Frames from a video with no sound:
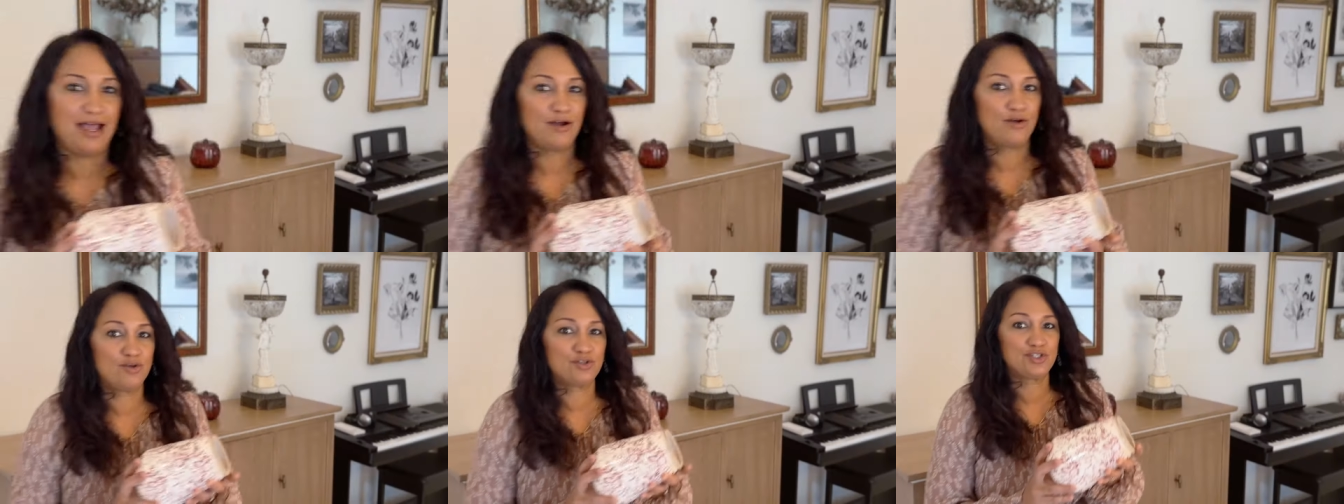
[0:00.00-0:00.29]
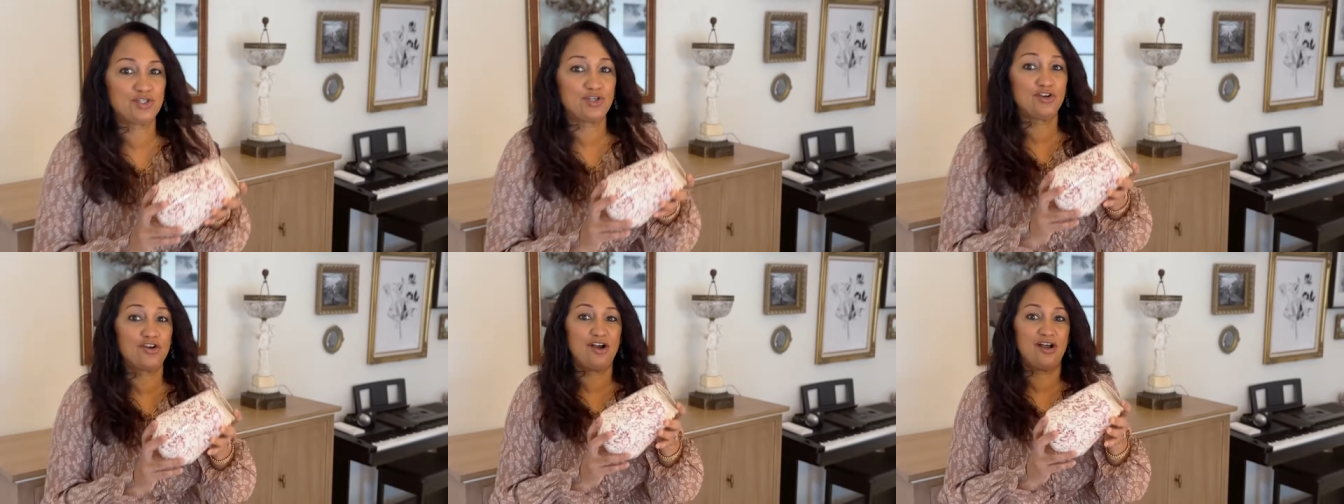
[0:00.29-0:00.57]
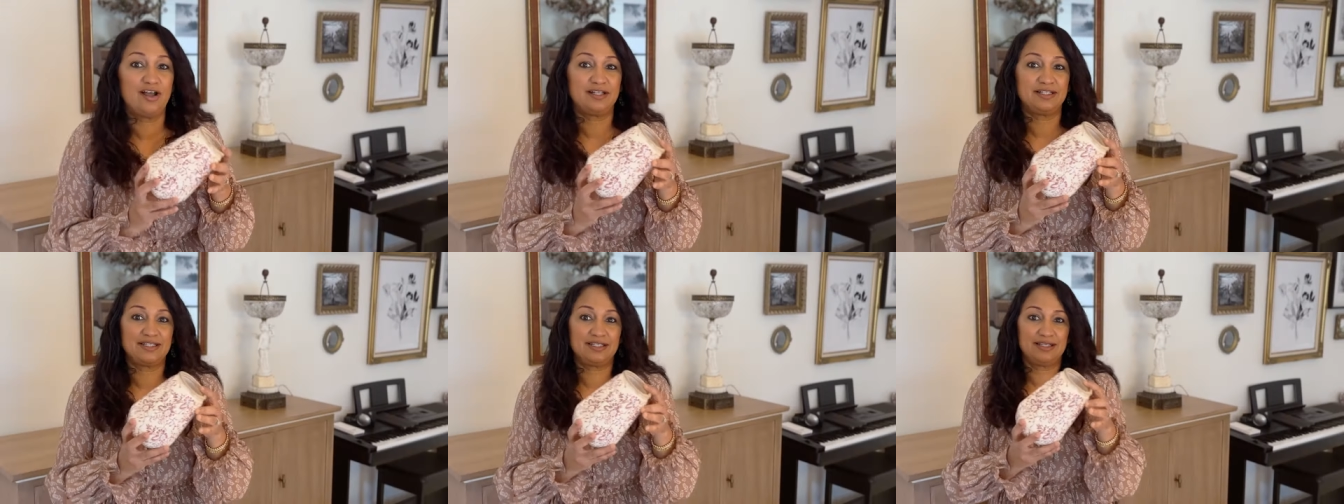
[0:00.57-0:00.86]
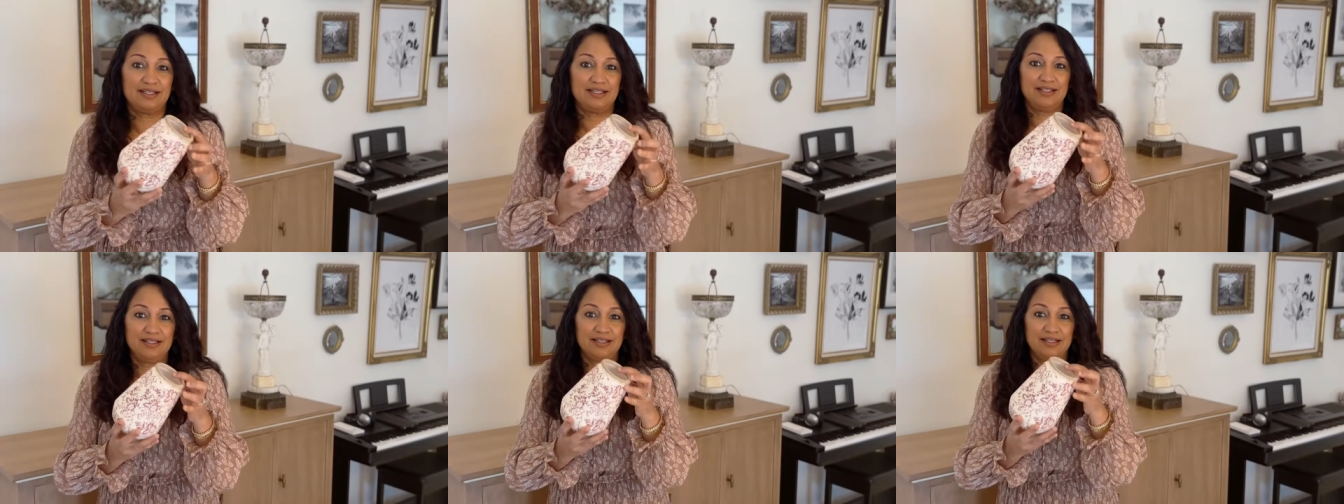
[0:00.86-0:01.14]
also got
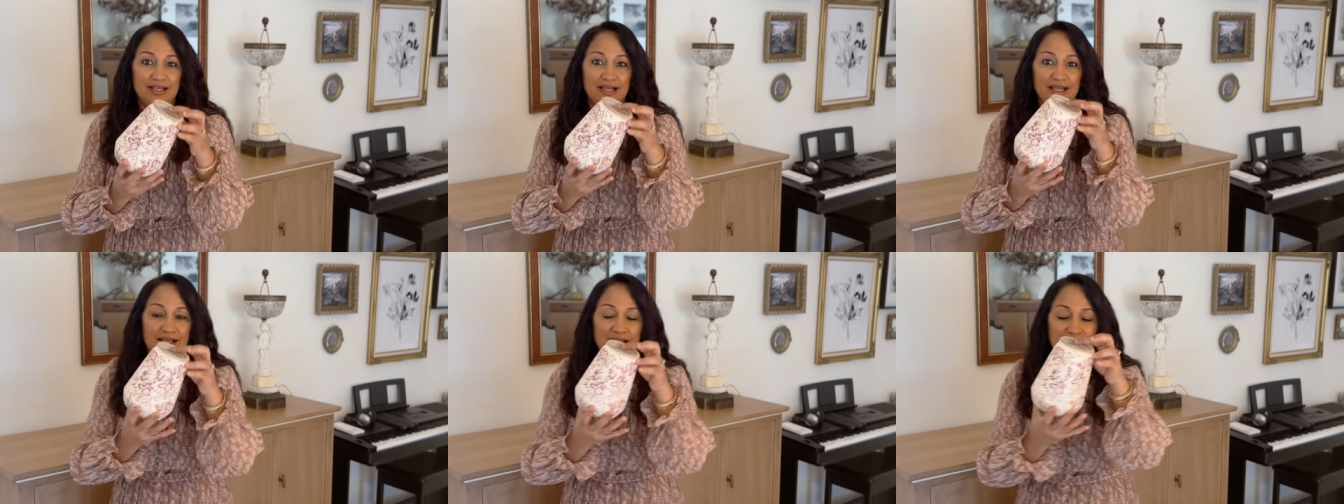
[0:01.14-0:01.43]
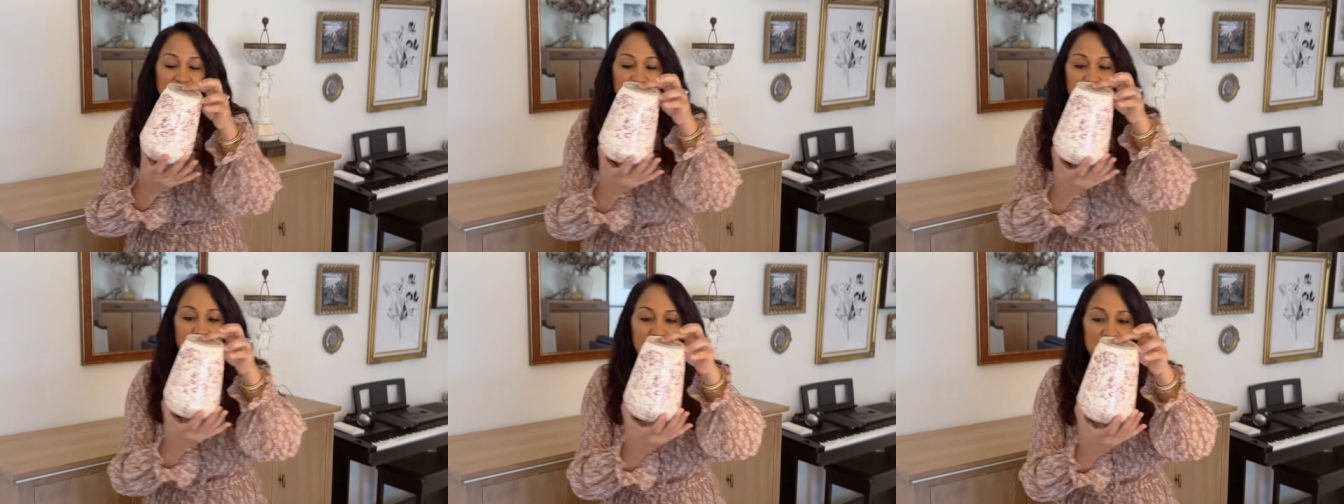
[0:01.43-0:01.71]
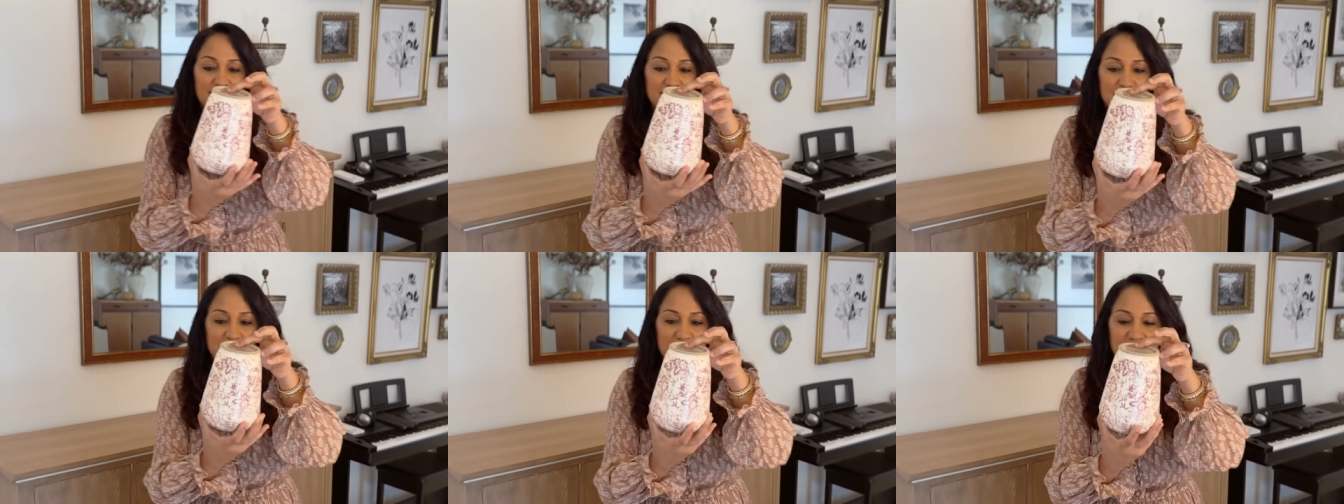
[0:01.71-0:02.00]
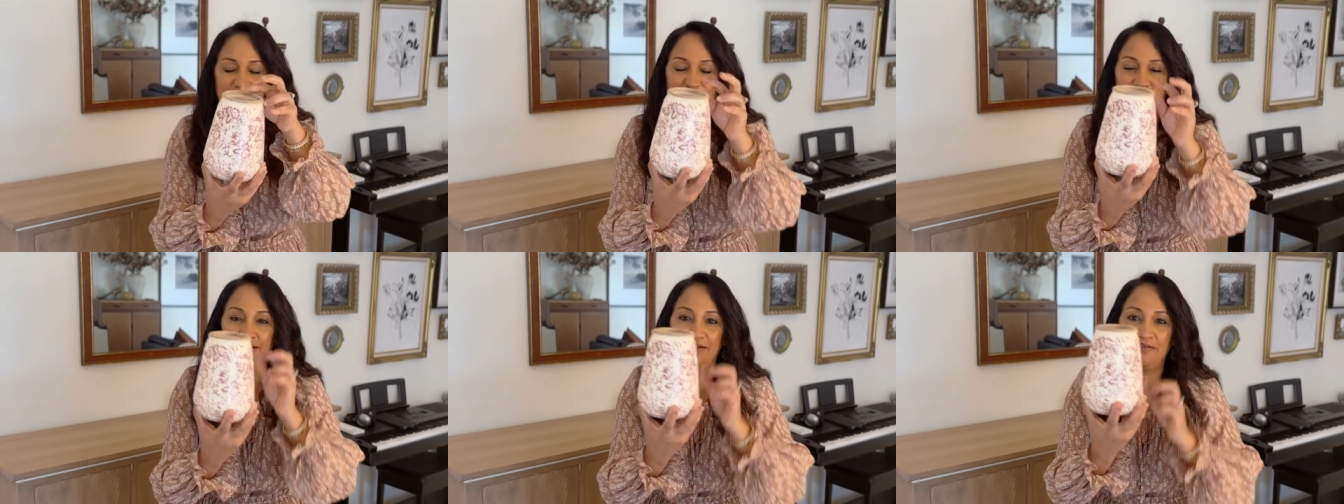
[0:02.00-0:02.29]

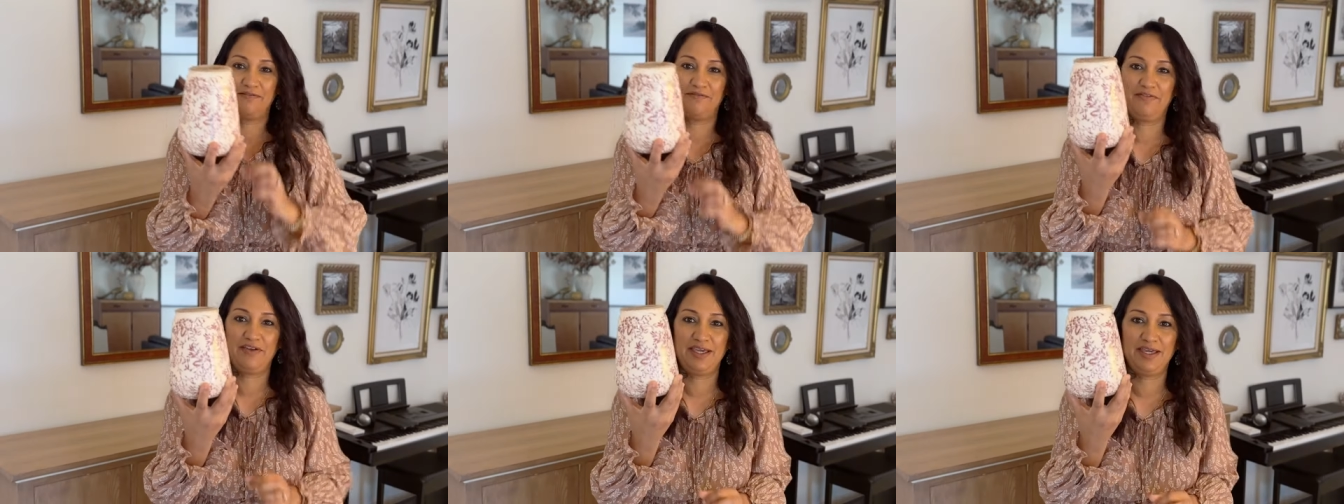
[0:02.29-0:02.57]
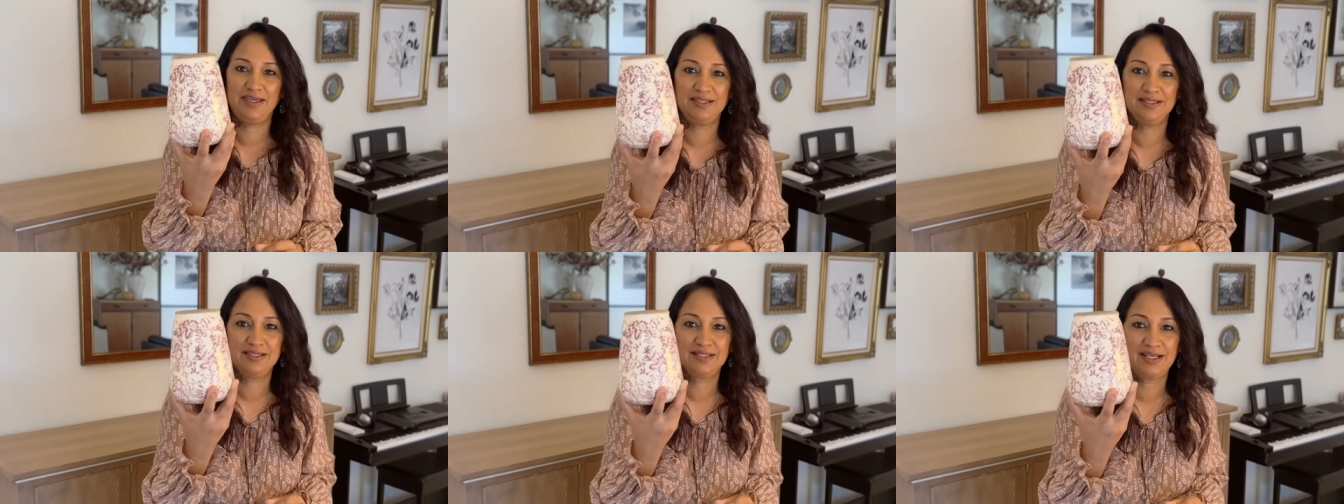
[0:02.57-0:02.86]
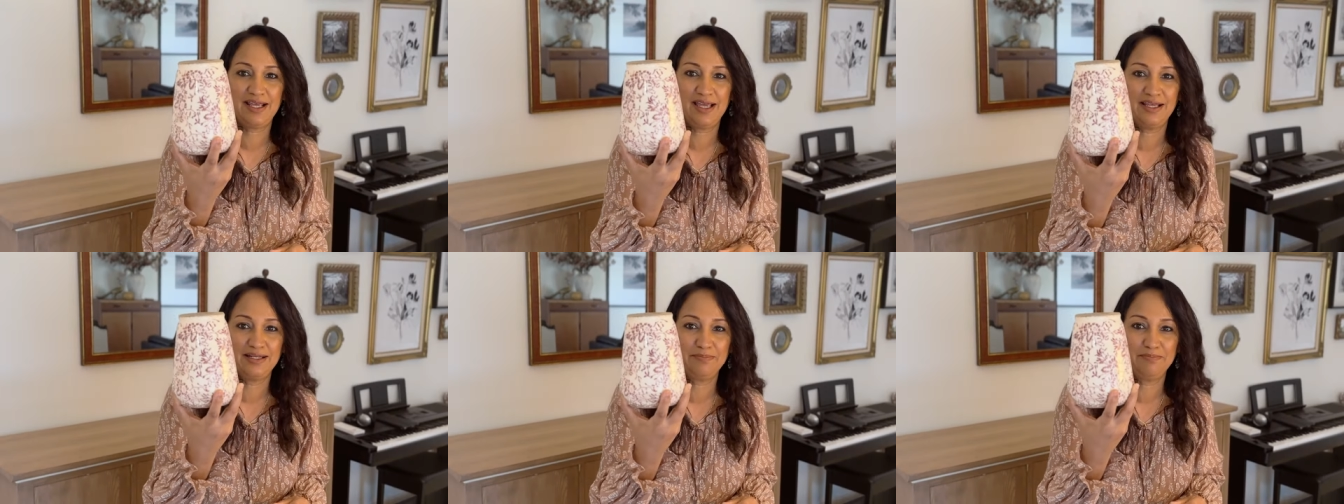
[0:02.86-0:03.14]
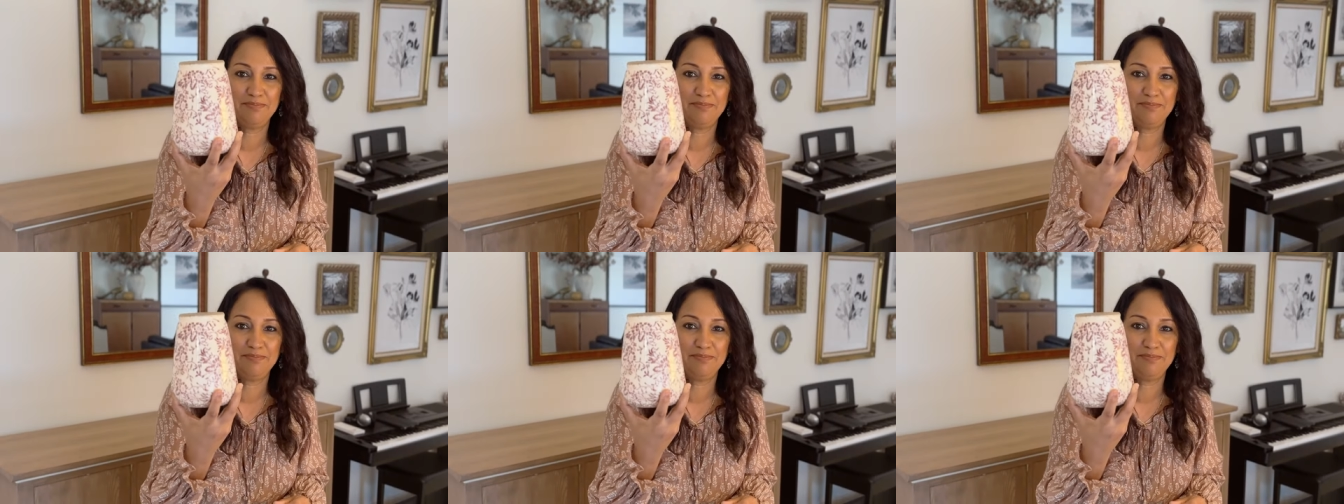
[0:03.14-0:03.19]
this vase at